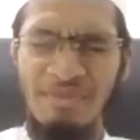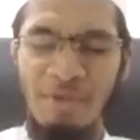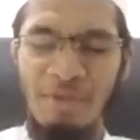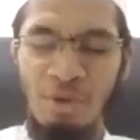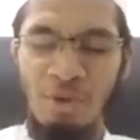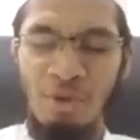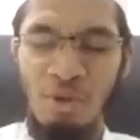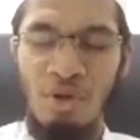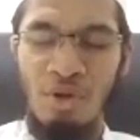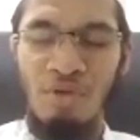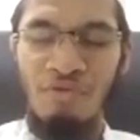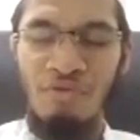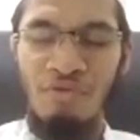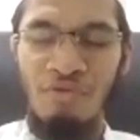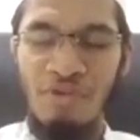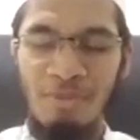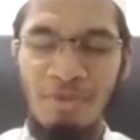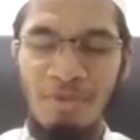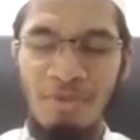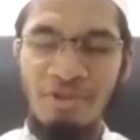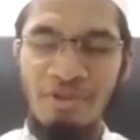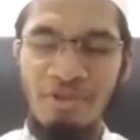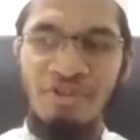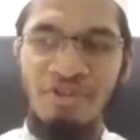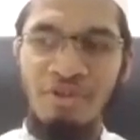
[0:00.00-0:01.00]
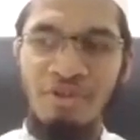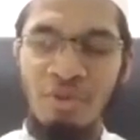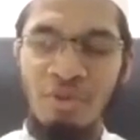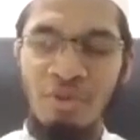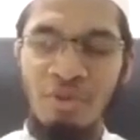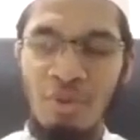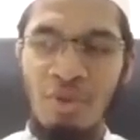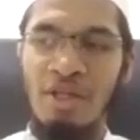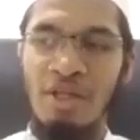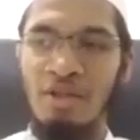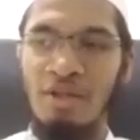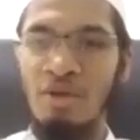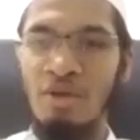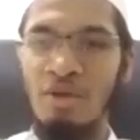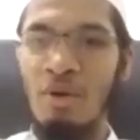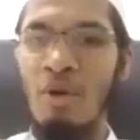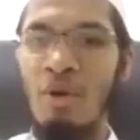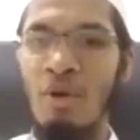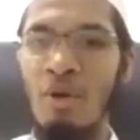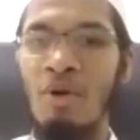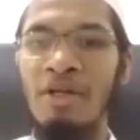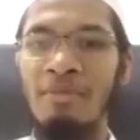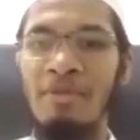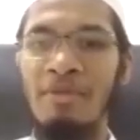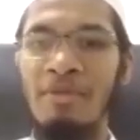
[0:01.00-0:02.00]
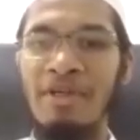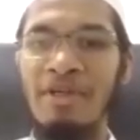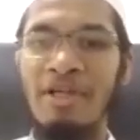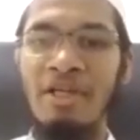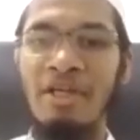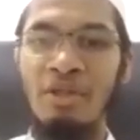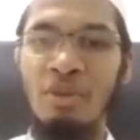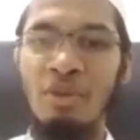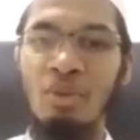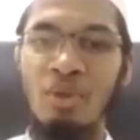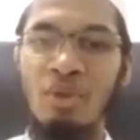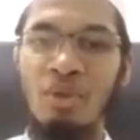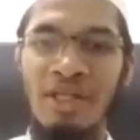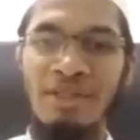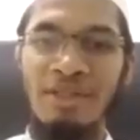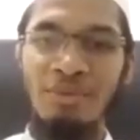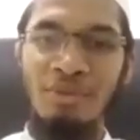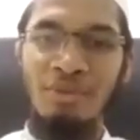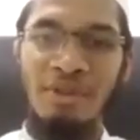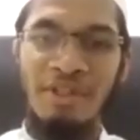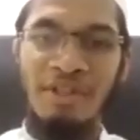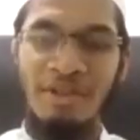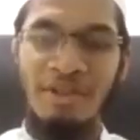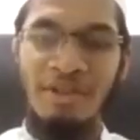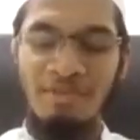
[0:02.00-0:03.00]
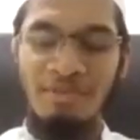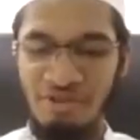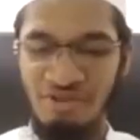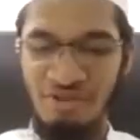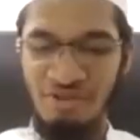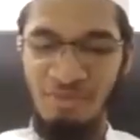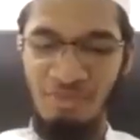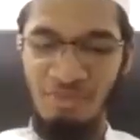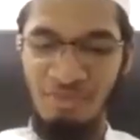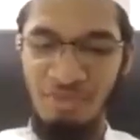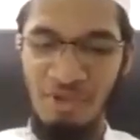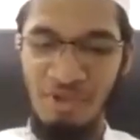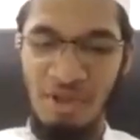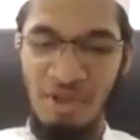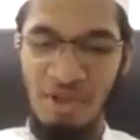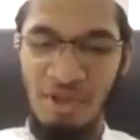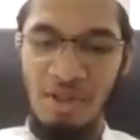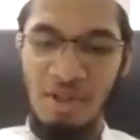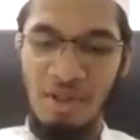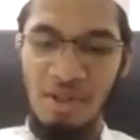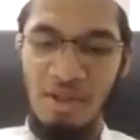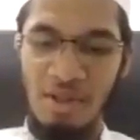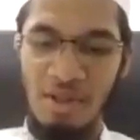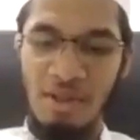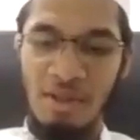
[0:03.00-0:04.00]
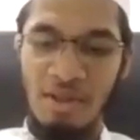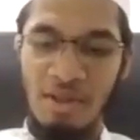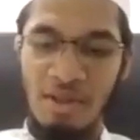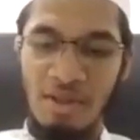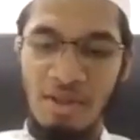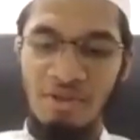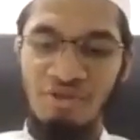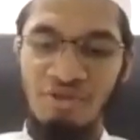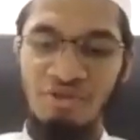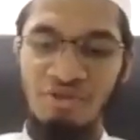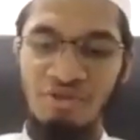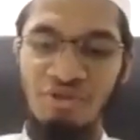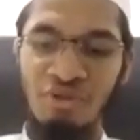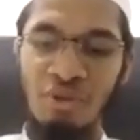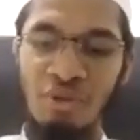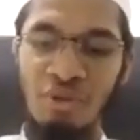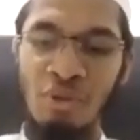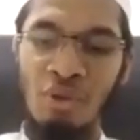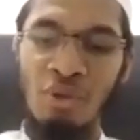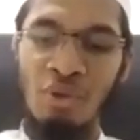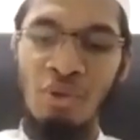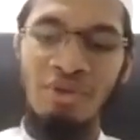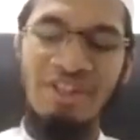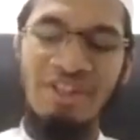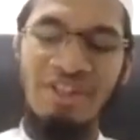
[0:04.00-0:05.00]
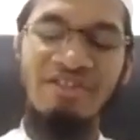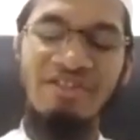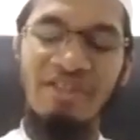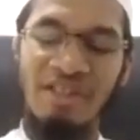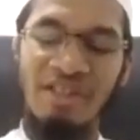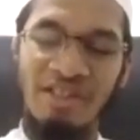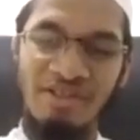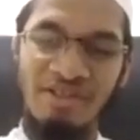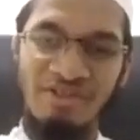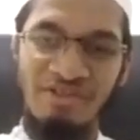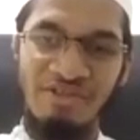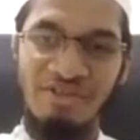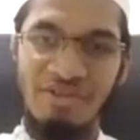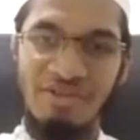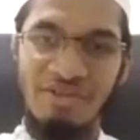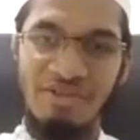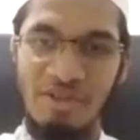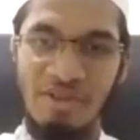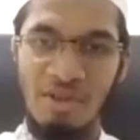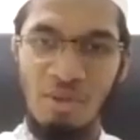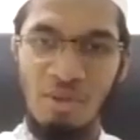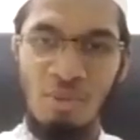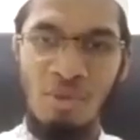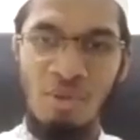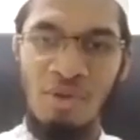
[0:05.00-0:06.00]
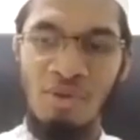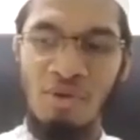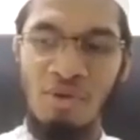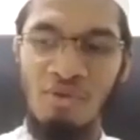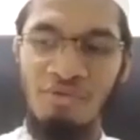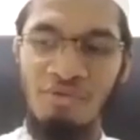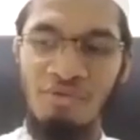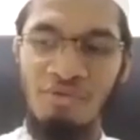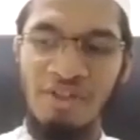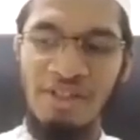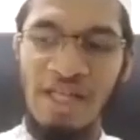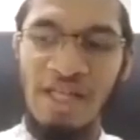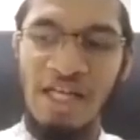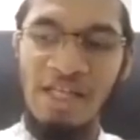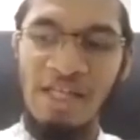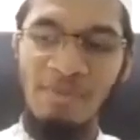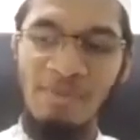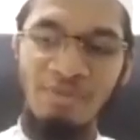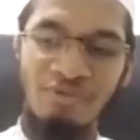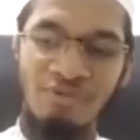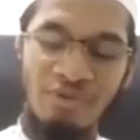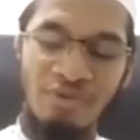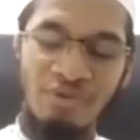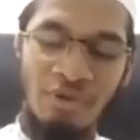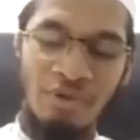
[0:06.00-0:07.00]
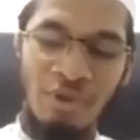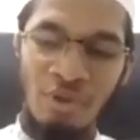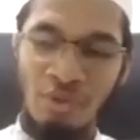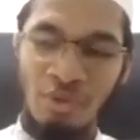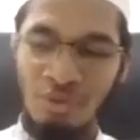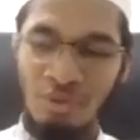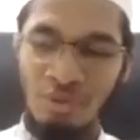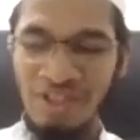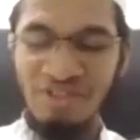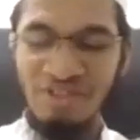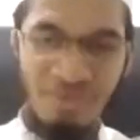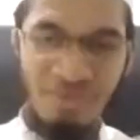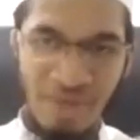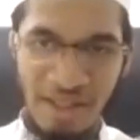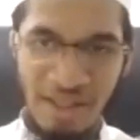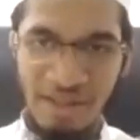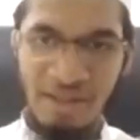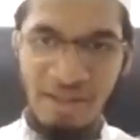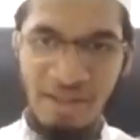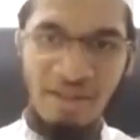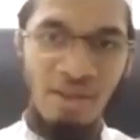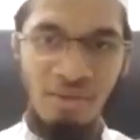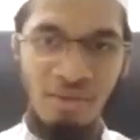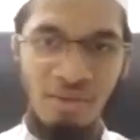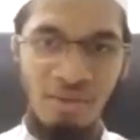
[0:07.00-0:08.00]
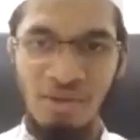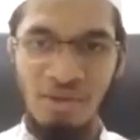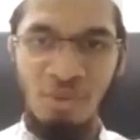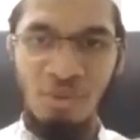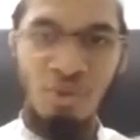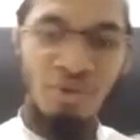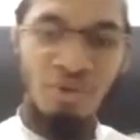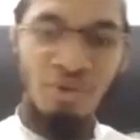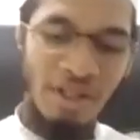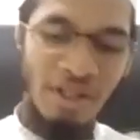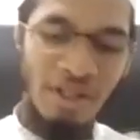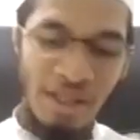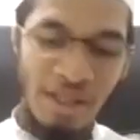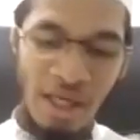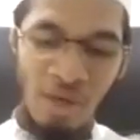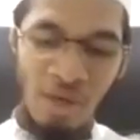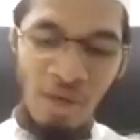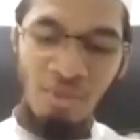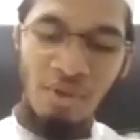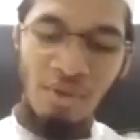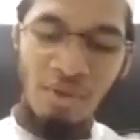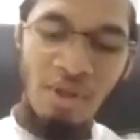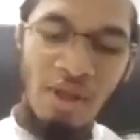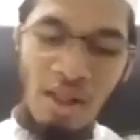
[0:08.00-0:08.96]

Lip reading: Of a person going and calling, making dua to a dead person? So this is one of the types, you know, just write it down, note down.